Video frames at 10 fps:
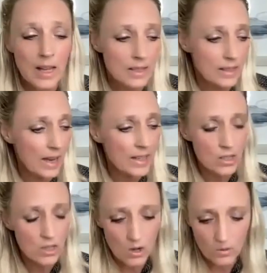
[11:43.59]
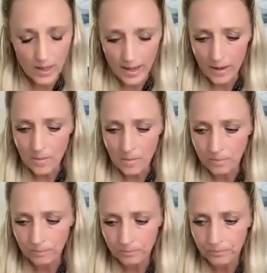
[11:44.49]
See, I didn't know that.
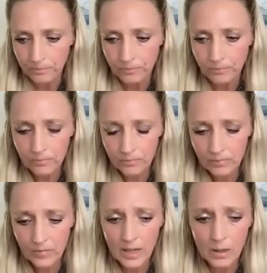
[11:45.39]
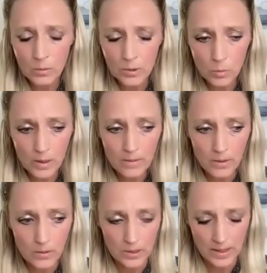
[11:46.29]
And it was one of
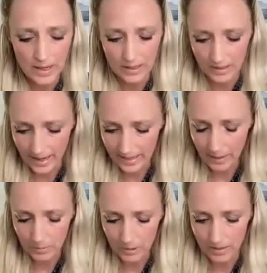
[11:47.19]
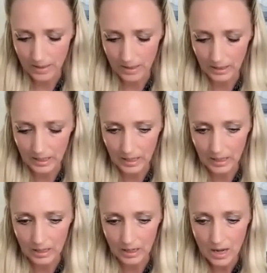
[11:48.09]
those things I kept on
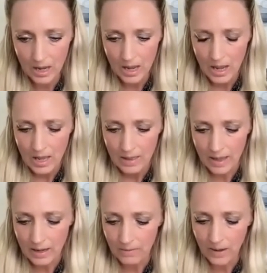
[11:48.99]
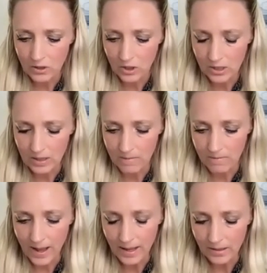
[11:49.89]
thinking that if I just
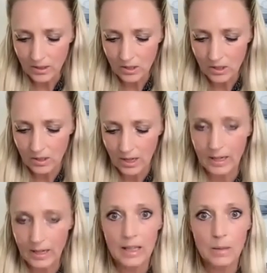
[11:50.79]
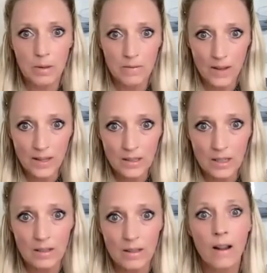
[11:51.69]
invest and I keep
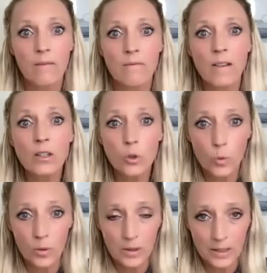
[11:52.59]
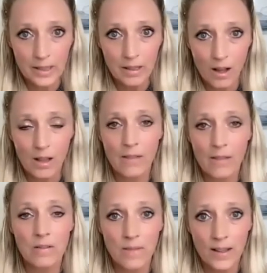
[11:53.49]
investing, that eventually I'll have
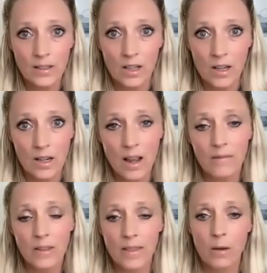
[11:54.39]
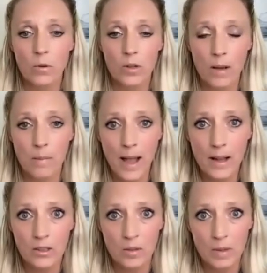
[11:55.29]
invested enough that that will come
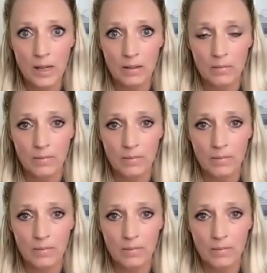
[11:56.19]
back to me.